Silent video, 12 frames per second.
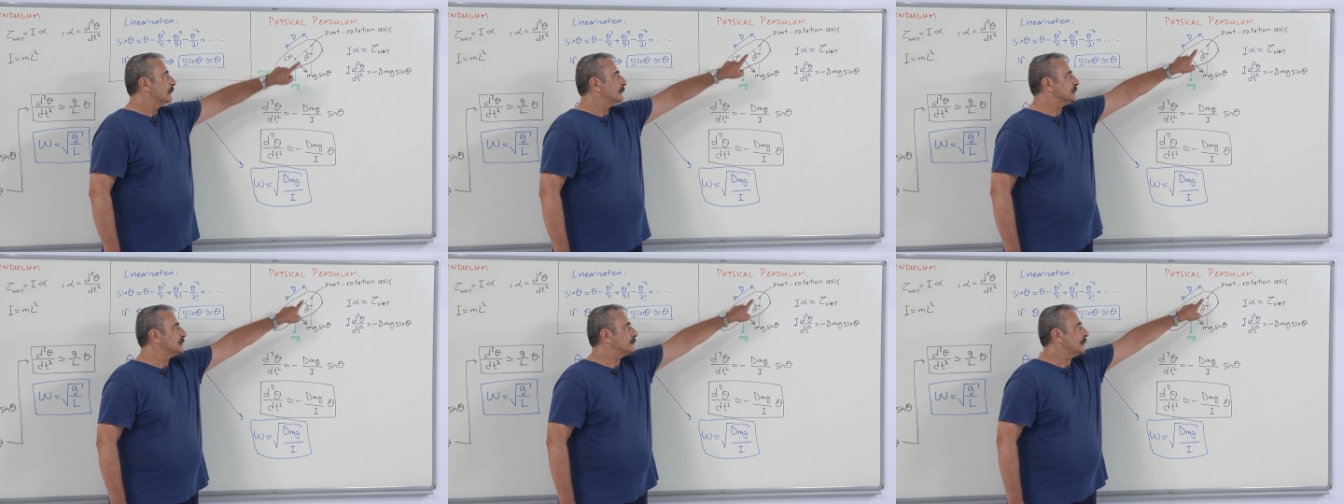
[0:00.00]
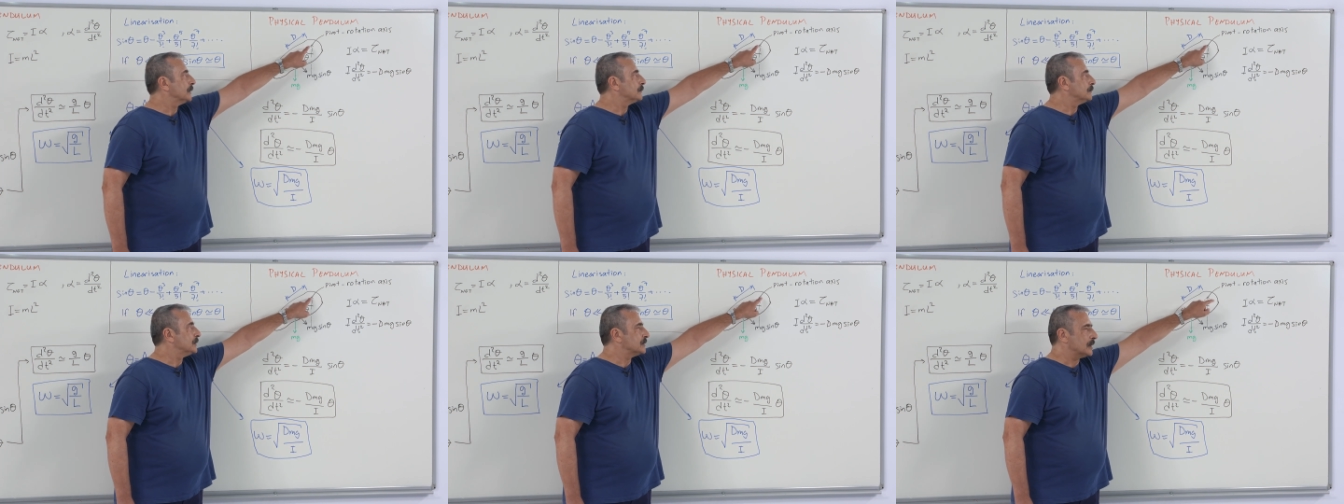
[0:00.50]
with respect
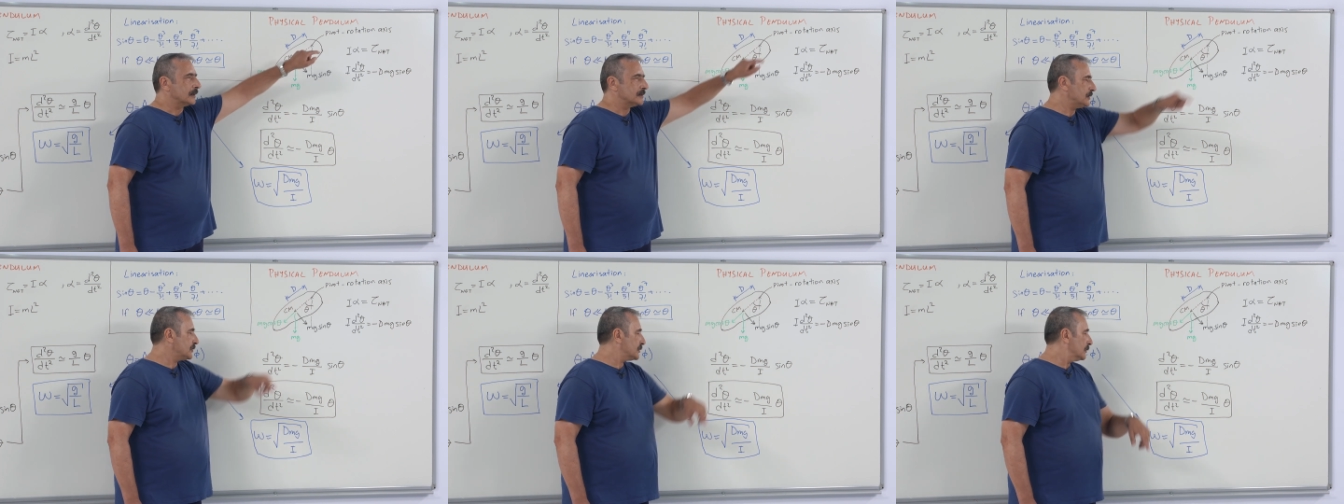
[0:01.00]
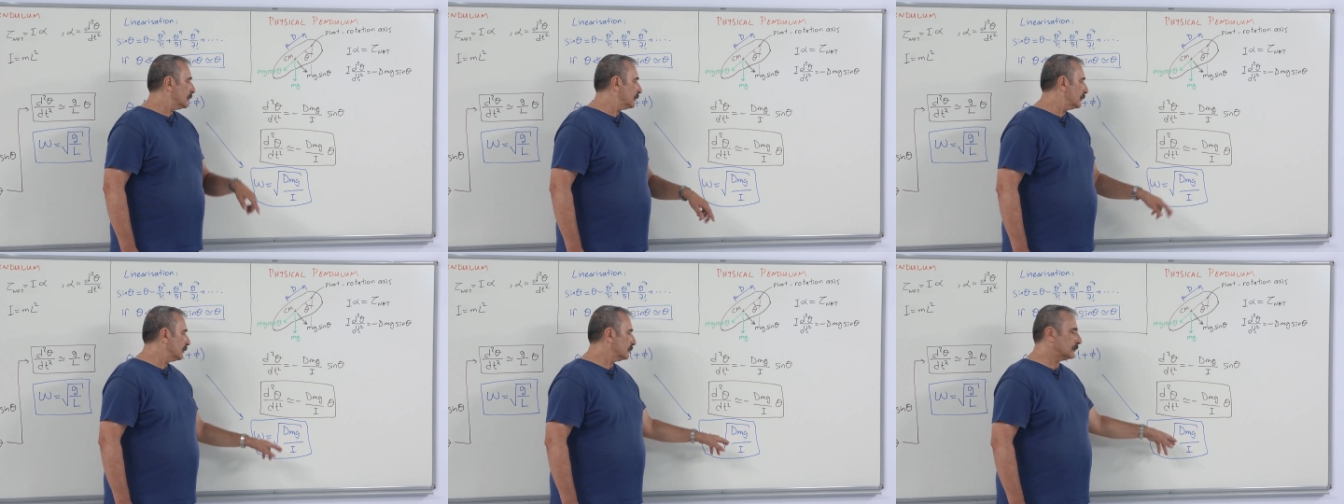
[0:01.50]
to this axis
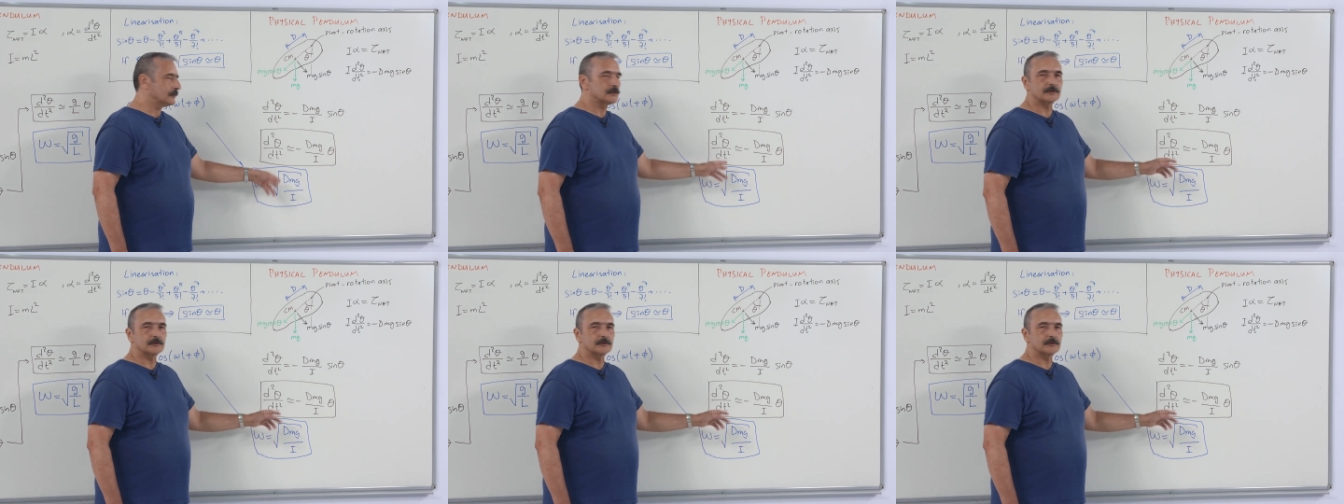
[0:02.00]
root